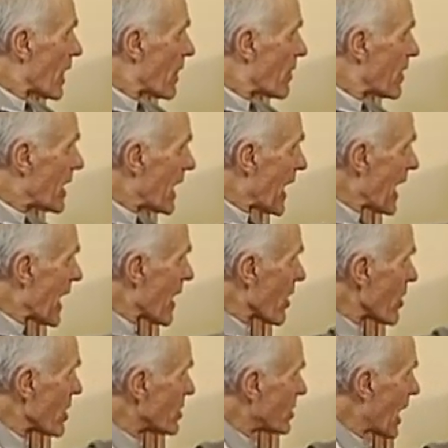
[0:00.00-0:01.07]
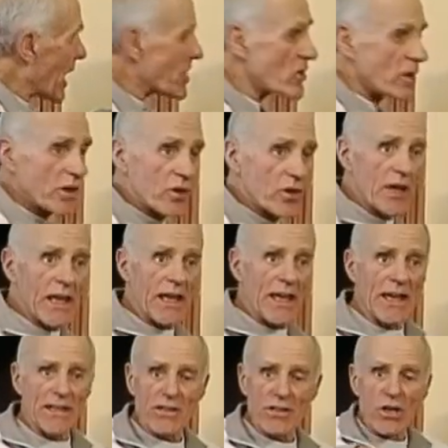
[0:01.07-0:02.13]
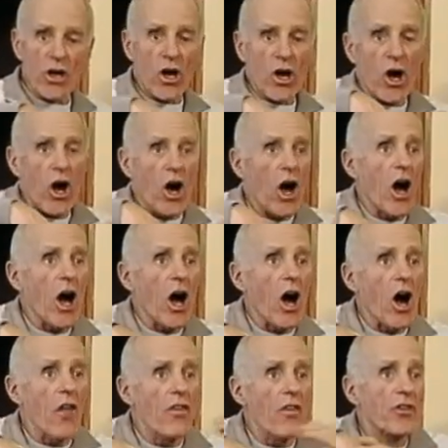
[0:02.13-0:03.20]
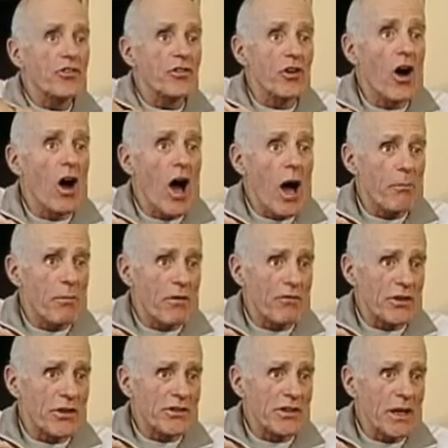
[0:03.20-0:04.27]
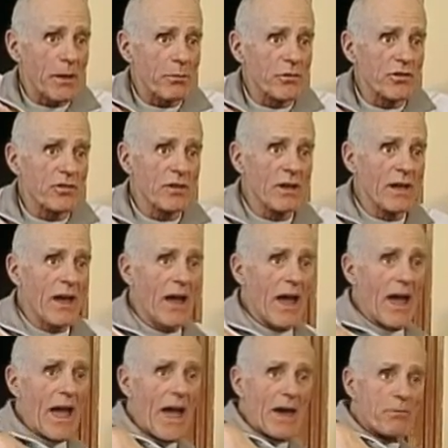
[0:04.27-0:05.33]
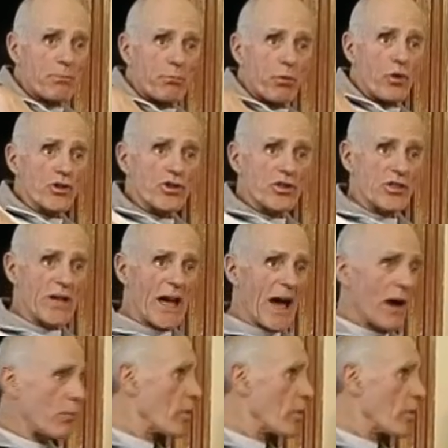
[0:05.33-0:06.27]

The air is actually going to hit on the top of the tips and push down.